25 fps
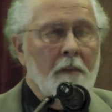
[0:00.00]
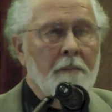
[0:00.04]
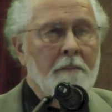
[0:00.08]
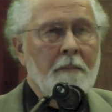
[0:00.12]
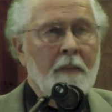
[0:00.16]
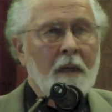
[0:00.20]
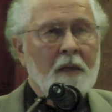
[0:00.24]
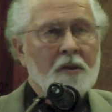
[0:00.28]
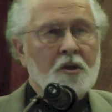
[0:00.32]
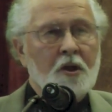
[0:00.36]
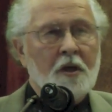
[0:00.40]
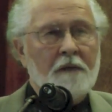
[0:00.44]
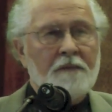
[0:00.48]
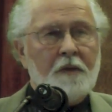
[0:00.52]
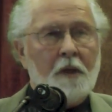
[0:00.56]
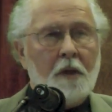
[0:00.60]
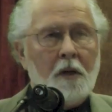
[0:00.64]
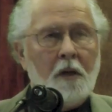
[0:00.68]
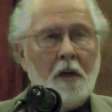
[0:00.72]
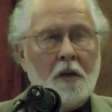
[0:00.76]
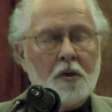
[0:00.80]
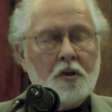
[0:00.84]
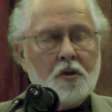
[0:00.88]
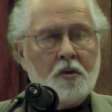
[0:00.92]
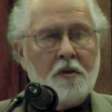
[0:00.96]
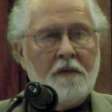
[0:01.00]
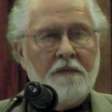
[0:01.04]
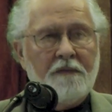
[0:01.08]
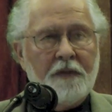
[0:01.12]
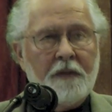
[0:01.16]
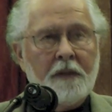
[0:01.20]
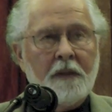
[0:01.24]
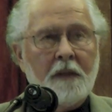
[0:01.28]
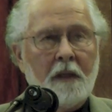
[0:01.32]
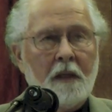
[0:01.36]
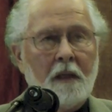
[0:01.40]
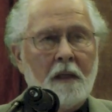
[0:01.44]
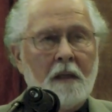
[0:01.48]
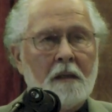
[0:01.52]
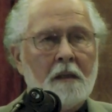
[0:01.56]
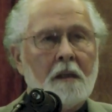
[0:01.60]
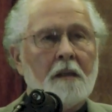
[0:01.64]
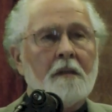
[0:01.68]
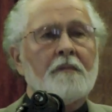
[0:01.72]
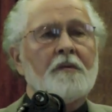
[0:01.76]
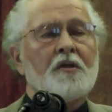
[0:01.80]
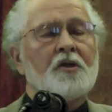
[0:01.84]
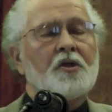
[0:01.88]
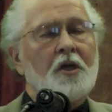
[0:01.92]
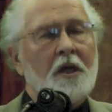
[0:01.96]
much of the culture of
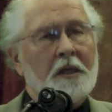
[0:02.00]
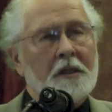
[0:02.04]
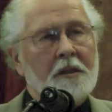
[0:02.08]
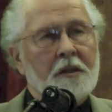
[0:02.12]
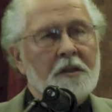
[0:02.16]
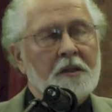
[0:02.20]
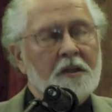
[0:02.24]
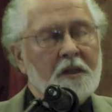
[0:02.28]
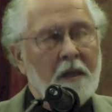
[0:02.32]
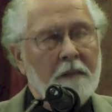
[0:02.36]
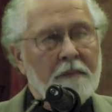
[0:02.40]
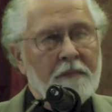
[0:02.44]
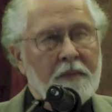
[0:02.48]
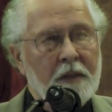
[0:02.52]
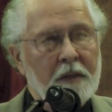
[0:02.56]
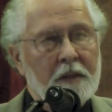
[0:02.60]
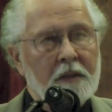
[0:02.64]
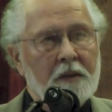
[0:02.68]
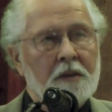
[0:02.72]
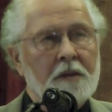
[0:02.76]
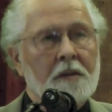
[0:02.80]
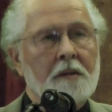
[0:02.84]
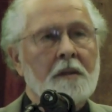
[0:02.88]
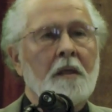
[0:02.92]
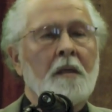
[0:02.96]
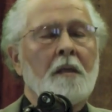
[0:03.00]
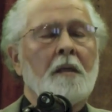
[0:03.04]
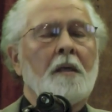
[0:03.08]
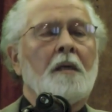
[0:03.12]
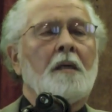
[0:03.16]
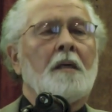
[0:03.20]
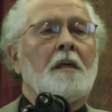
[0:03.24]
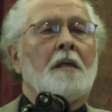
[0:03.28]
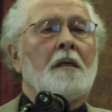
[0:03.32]
India, rejected some things,